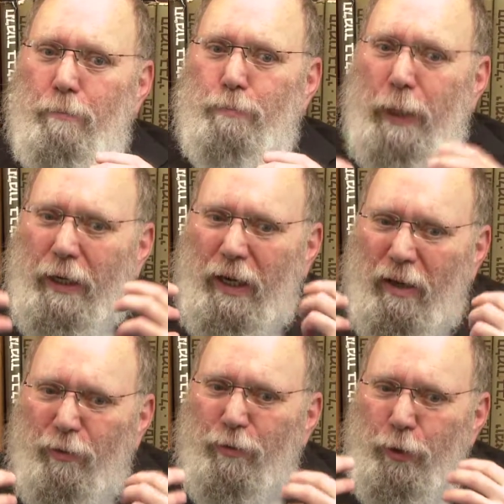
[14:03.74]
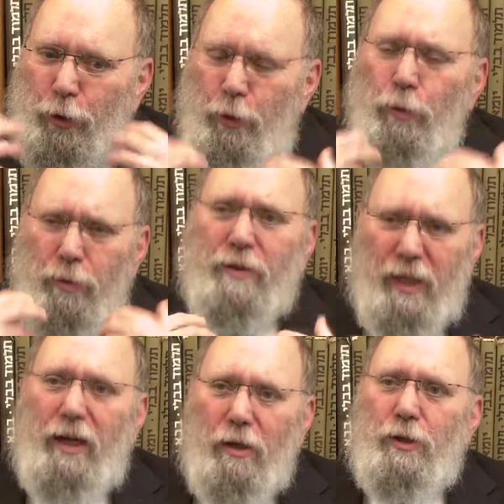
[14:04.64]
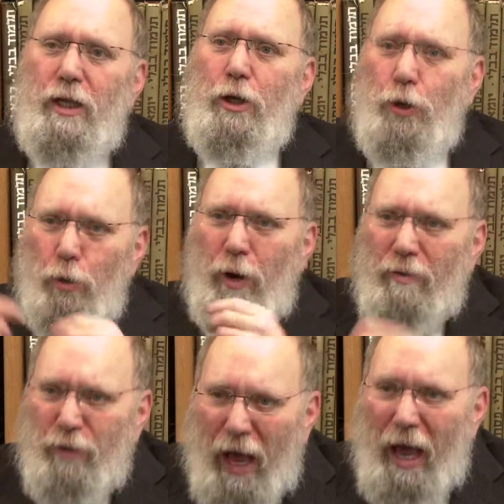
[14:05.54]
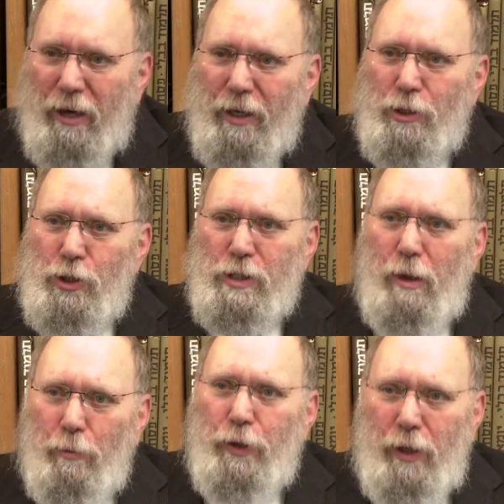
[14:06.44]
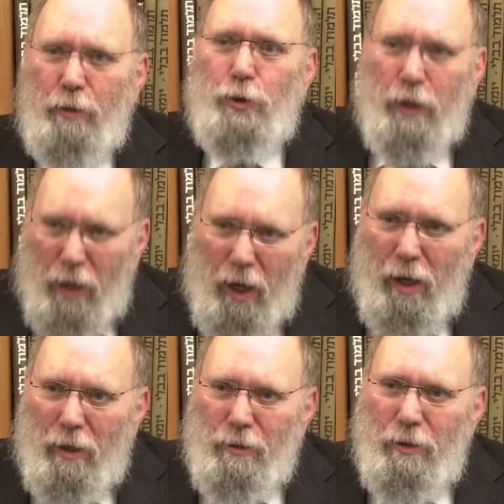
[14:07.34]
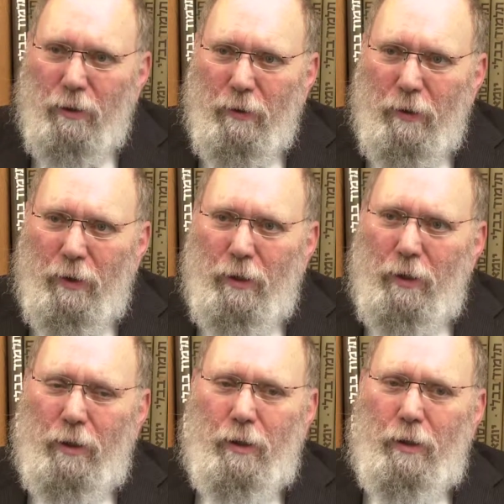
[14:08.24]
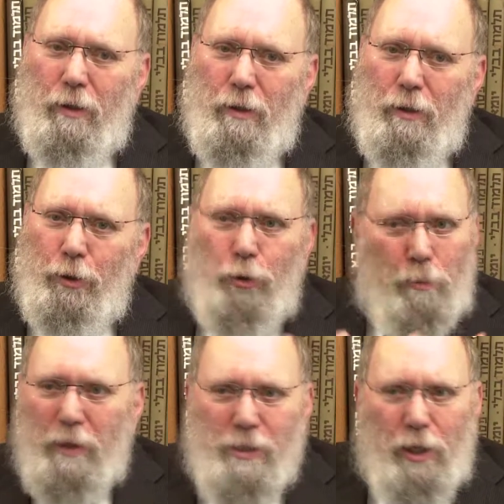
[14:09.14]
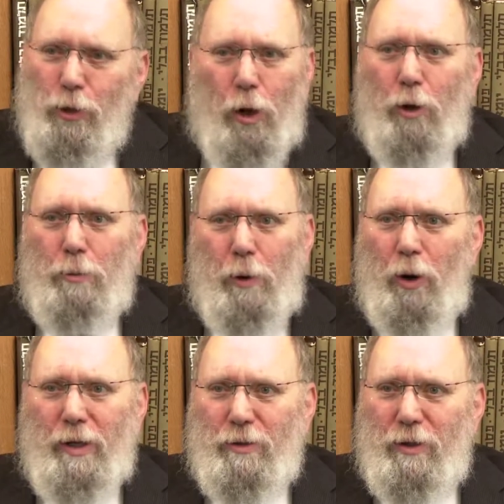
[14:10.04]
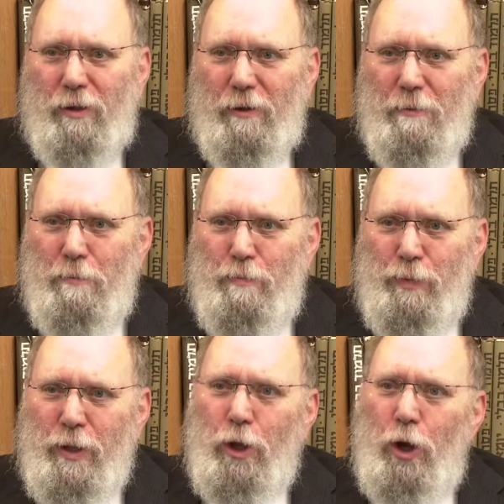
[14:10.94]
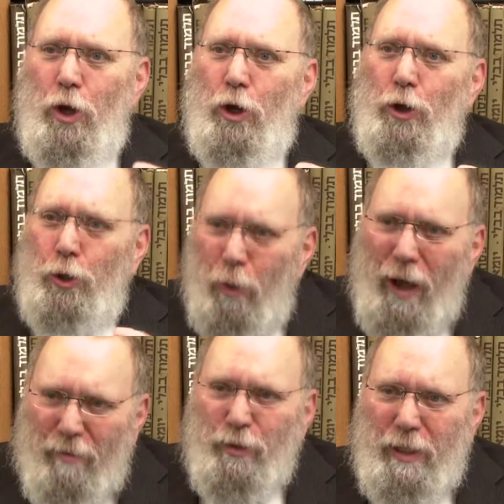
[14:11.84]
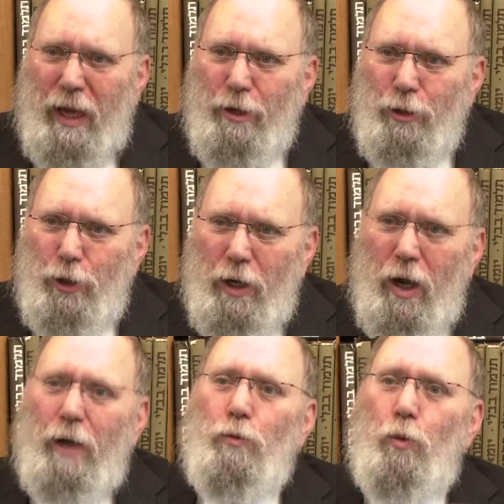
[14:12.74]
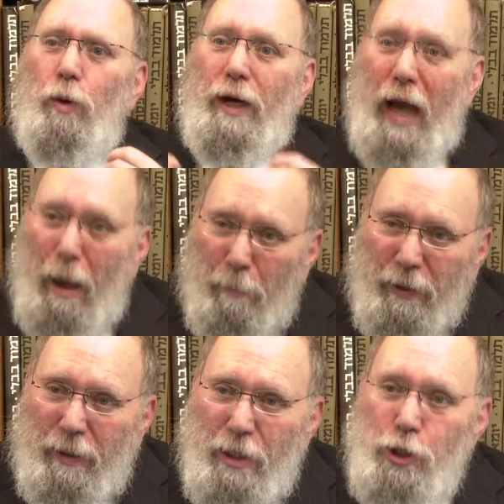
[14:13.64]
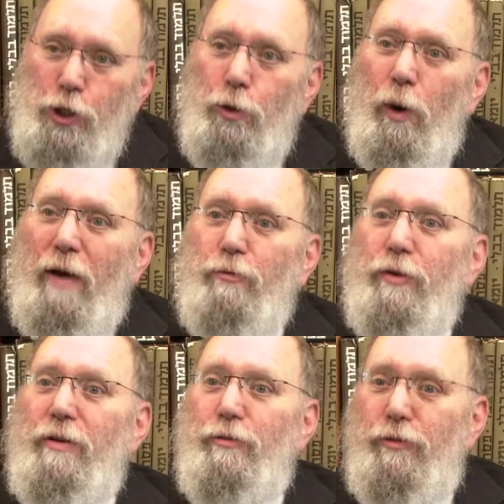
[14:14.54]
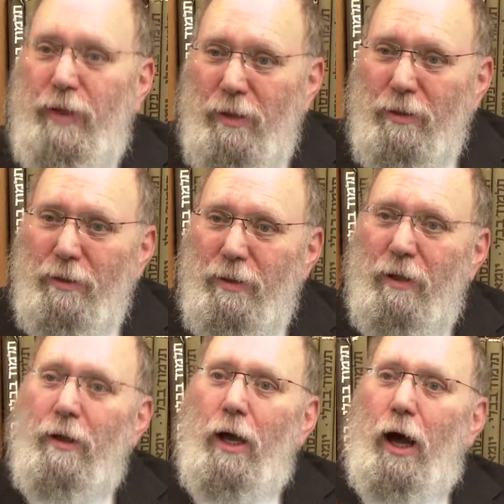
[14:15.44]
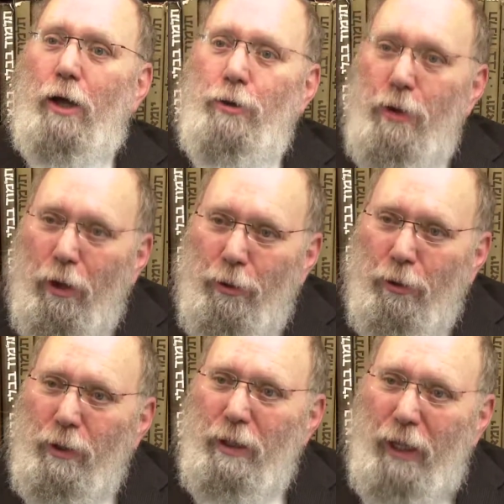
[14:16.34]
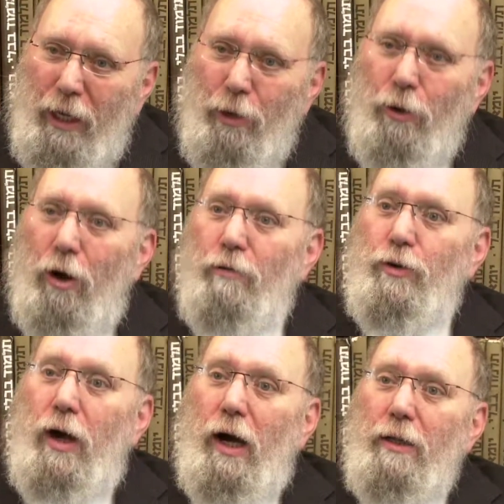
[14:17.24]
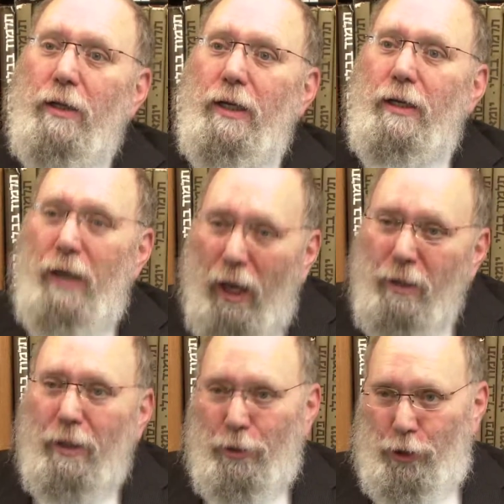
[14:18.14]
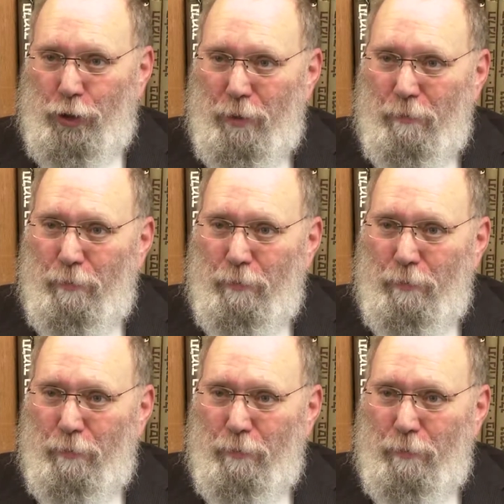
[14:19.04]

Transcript: But if you think that you have added something to God, you're missing the whole point. You haven't added to God. What happened is you have revealed another layer of godly knowledge,